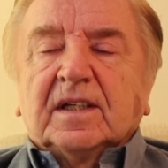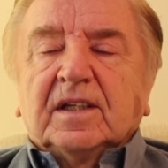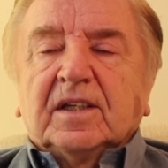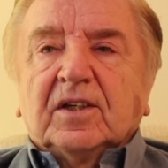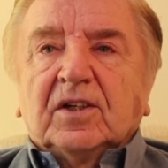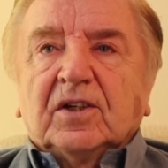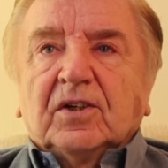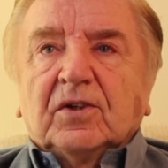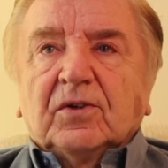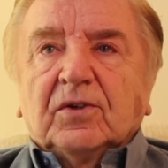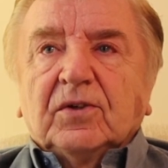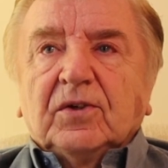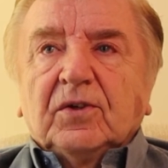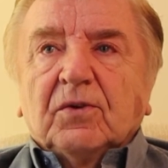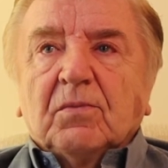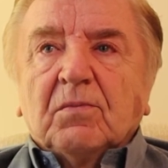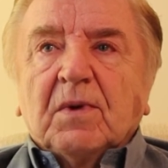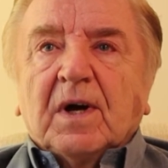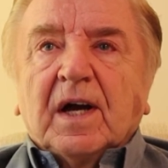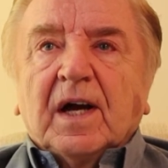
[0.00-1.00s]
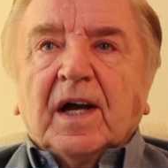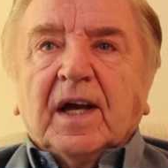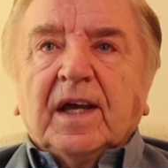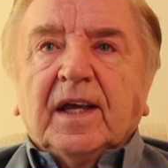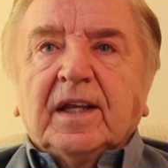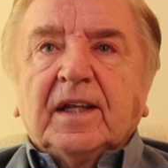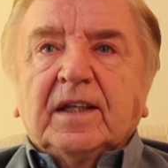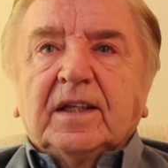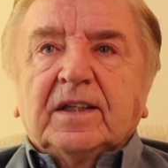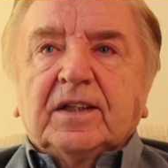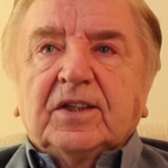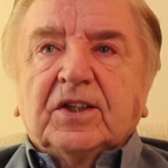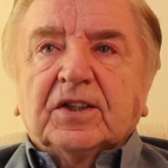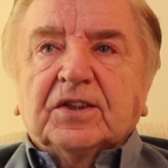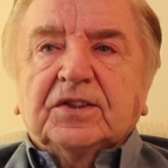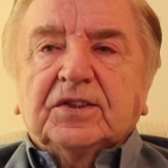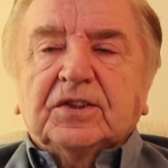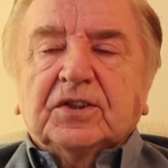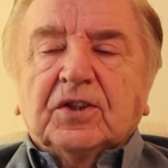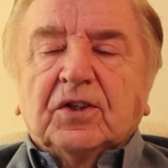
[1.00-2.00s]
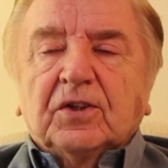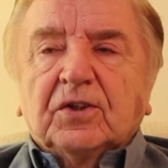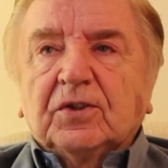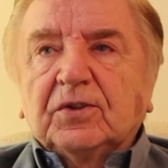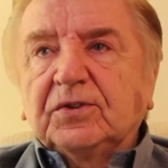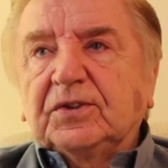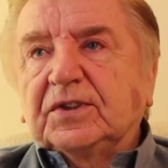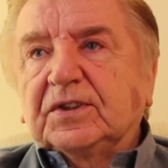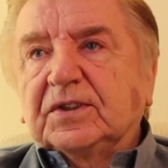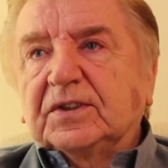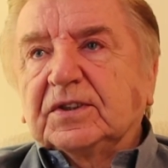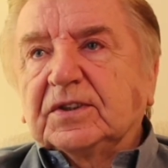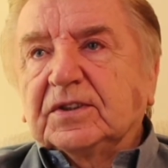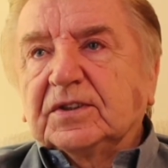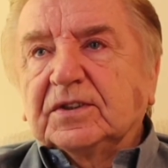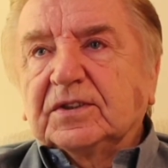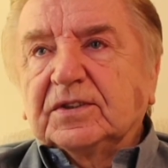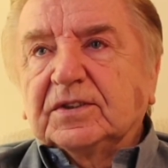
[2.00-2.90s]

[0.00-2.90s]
your mind just goes.